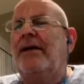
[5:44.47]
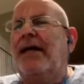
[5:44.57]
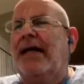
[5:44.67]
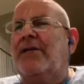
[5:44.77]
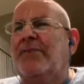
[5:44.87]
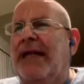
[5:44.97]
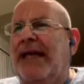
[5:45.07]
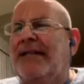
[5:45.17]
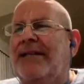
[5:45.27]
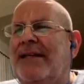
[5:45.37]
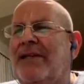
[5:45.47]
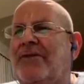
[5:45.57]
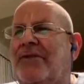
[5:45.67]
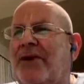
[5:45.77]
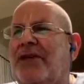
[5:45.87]
explains this
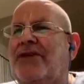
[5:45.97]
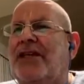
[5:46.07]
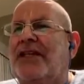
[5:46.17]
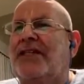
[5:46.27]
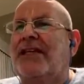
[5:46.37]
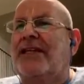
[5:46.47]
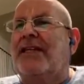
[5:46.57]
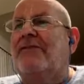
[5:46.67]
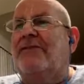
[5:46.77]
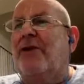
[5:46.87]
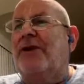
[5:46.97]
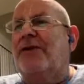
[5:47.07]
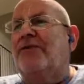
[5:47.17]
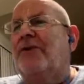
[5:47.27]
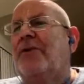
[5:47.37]
verse in 64
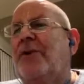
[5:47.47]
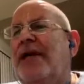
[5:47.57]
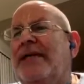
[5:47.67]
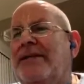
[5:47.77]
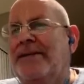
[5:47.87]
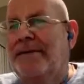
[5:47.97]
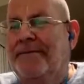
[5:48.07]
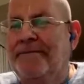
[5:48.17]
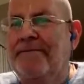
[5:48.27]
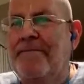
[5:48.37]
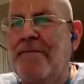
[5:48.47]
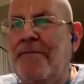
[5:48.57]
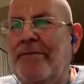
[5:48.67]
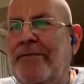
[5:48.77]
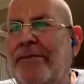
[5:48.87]
different ways,
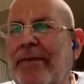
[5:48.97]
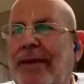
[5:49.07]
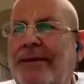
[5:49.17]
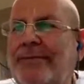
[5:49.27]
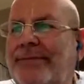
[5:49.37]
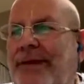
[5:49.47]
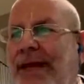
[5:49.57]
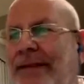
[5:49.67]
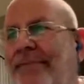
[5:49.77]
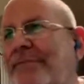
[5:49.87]
right?